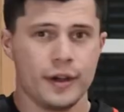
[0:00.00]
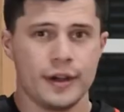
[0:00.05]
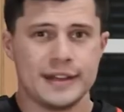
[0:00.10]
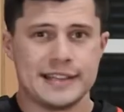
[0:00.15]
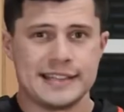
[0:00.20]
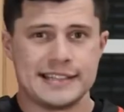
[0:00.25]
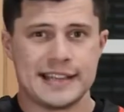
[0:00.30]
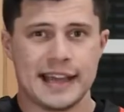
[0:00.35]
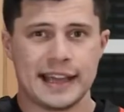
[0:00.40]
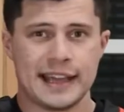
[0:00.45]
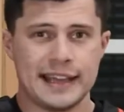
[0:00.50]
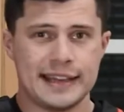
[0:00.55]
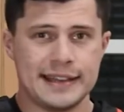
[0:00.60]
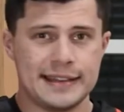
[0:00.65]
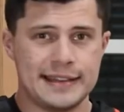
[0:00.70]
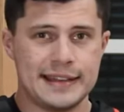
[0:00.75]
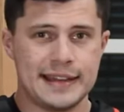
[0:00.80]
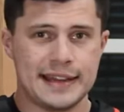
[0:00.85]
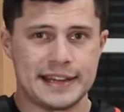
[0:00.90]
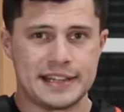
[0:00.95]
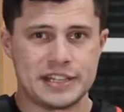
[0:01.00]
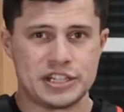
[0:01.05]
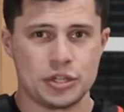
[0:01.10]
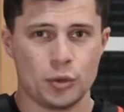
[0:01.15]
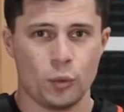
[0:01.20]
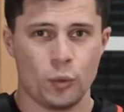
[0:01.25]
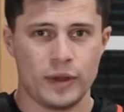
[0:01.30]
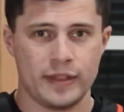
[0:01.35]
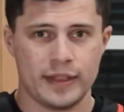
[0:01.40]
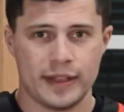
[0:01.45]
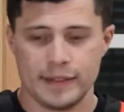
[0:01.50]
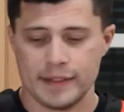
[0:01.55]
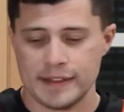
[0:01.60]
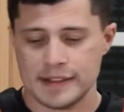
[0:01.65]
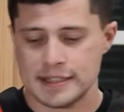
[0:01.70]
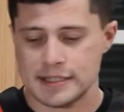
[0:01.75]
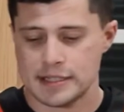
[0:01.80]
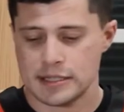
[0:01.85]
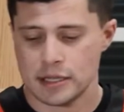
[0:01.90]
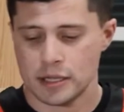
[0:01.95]
second dish within
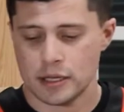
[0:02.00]
this